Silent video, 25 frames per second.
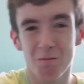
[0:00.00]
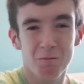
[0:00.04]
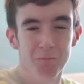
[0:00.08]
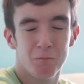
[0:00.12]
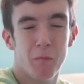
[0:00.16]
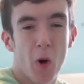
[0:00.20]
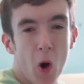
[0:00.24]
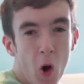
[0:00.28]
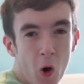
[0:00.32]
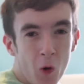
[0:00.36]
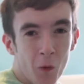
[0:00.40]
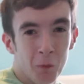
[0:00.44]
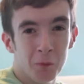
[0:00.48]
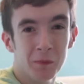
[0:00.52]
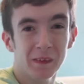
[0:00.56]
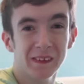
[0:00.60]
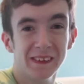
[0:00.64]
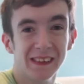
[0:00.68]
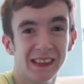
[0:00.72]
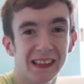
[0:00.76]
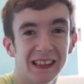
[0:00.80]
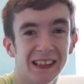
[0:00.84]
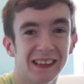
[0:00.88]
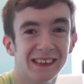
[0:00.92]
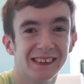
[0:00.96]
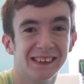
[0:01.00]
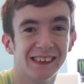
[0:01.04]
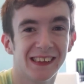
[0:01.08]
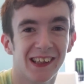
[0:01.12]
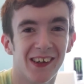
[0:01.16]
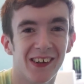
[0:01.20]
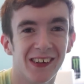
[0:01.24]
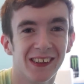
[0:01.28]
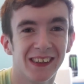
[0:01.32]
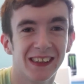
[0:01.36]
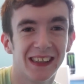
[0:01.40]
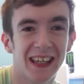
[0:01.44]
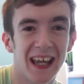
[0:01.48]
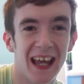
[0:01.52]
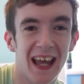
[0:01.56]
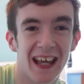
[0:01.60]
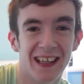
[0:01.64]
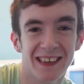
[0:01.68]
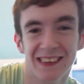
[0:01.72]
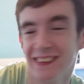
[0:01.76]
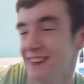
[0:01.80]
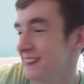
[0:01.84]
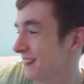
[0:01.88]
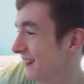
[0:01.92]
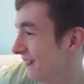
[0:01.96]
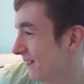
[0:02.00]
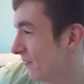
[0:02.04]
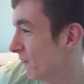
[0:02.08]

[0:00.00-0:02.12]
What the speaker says: Boom! See you soon, kids!